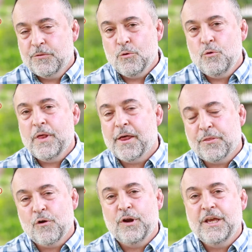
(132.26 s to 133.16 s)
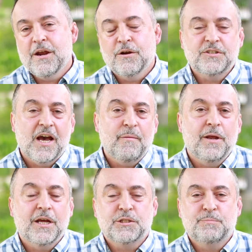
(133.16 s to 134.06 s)
through that 30 years, I've
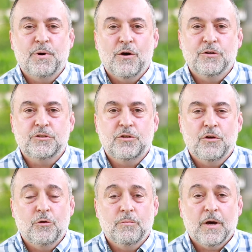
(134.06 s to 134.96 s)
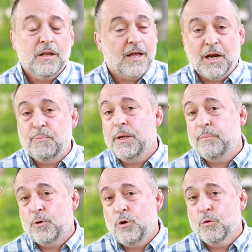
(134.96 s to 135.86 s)
been exposed to a lot of
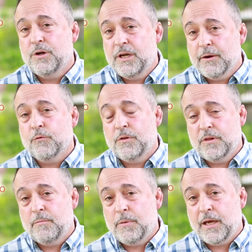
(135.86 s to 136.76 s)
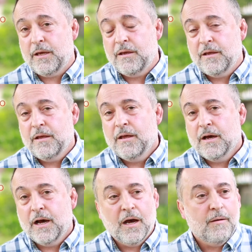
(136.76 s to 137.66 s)
people who were different than me,
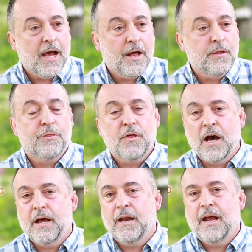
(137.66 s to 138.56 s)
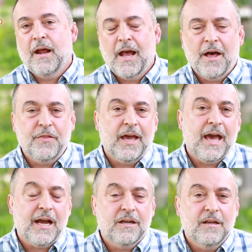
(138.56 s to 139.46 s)
uh, how they thought, how they
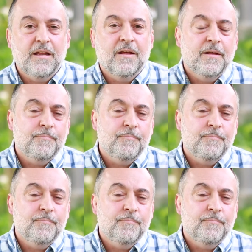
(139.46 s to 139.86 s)
acted,